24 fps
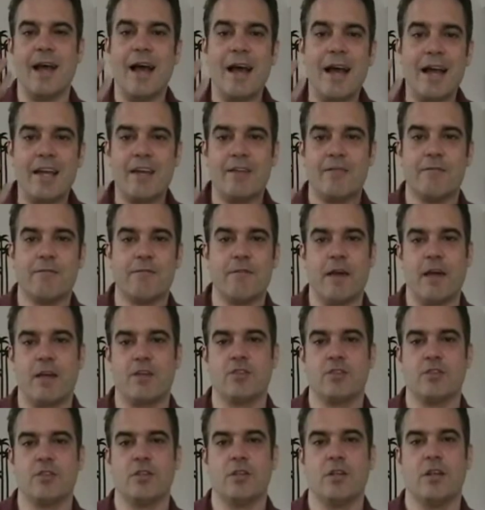eye
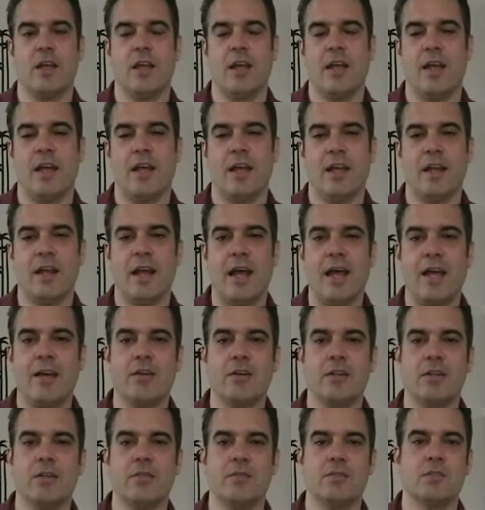infection and I
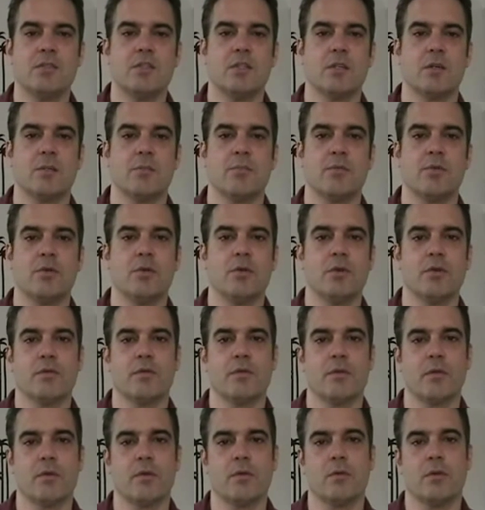couldn't even see a
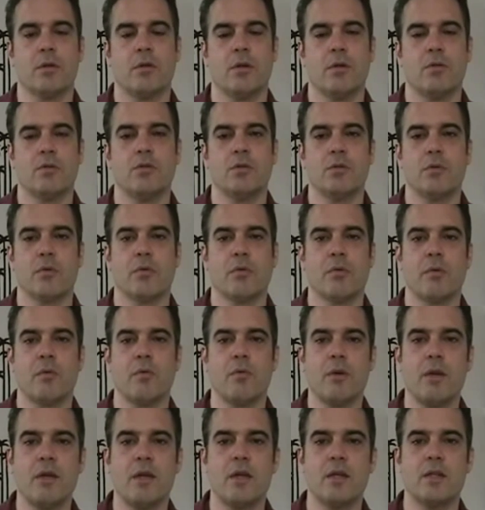computer for 2 or 3
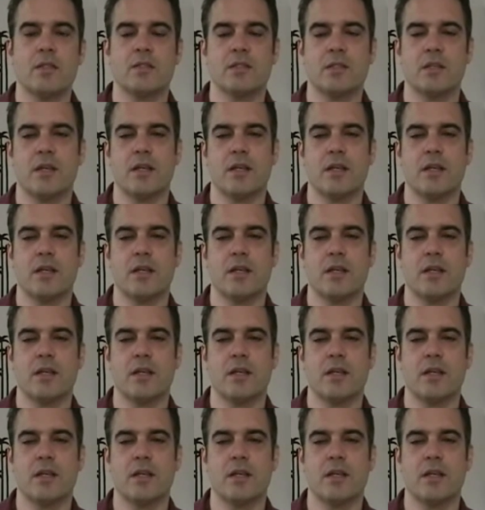weeks,